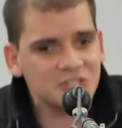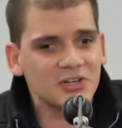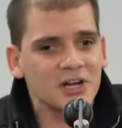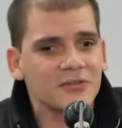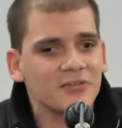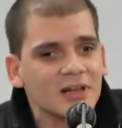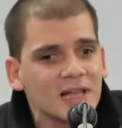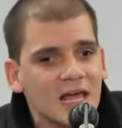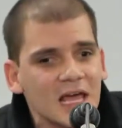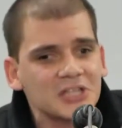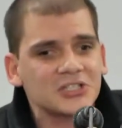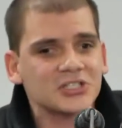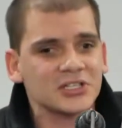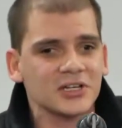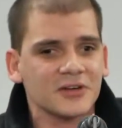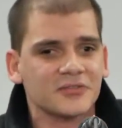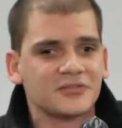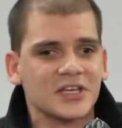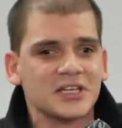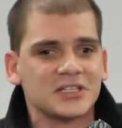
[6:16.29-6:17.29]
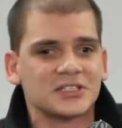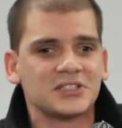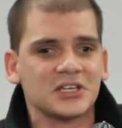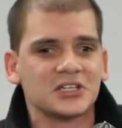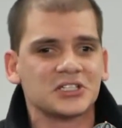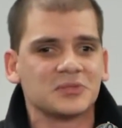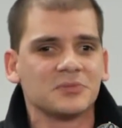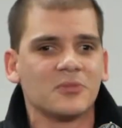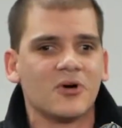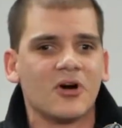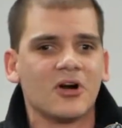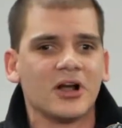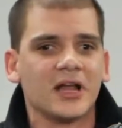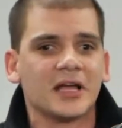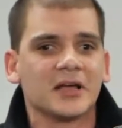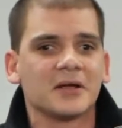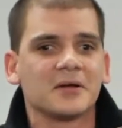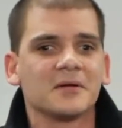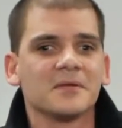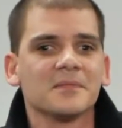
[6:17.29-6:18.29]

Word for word: revelation of this this morning.